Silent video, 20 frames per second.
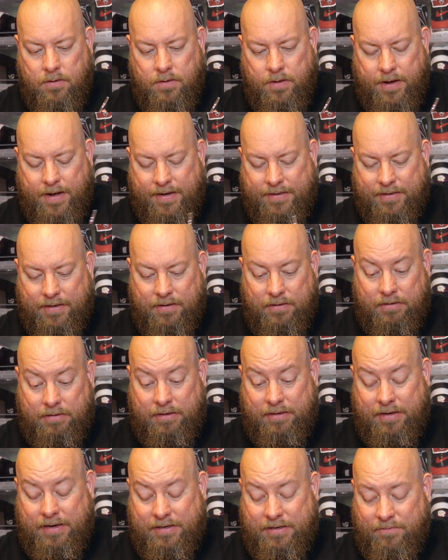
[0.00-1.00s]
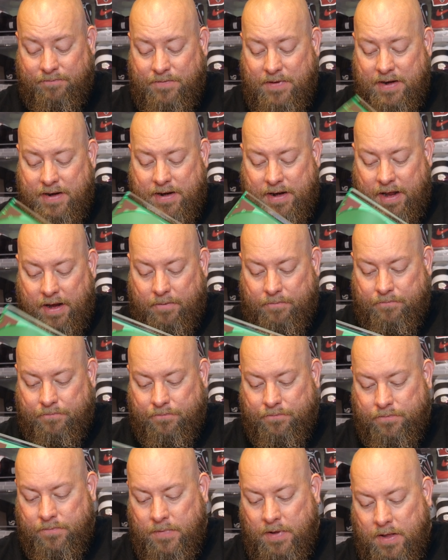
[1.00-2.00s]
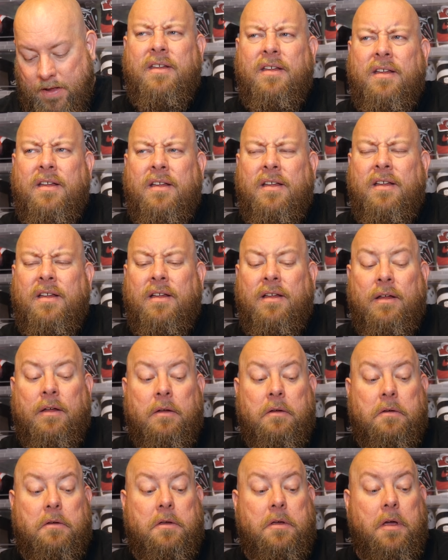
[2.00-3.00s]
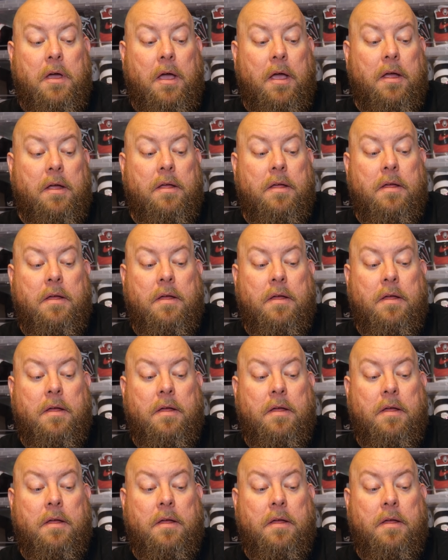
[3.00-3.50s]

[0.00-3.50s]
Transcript: I guess it because it, it doesn't fit in that. Okay.